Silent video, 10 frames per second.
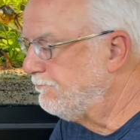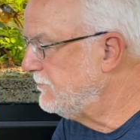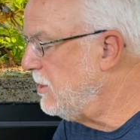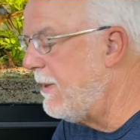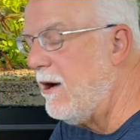
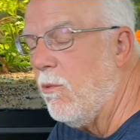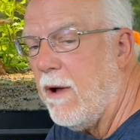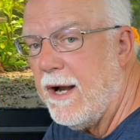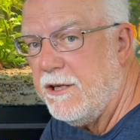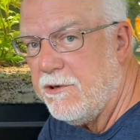No matter
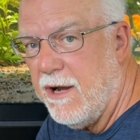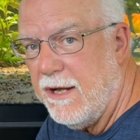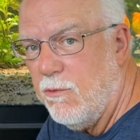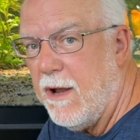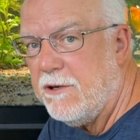what I
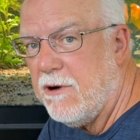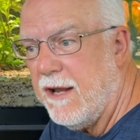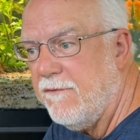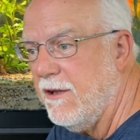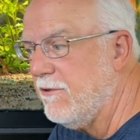tried, wet
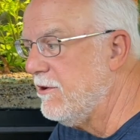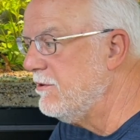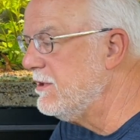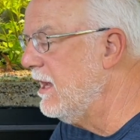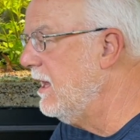dry
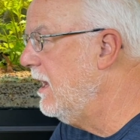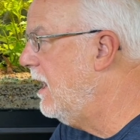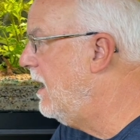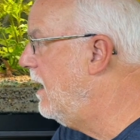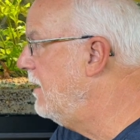filters,
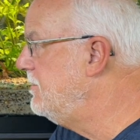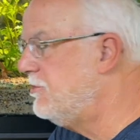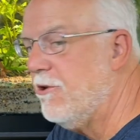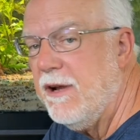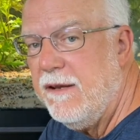
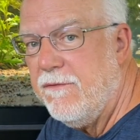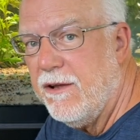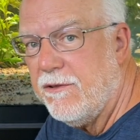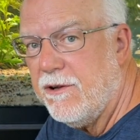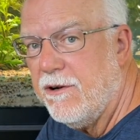churning
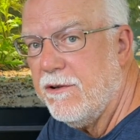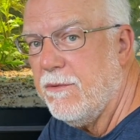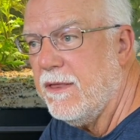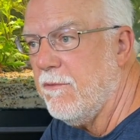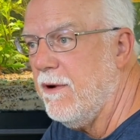filters
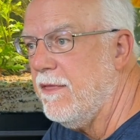with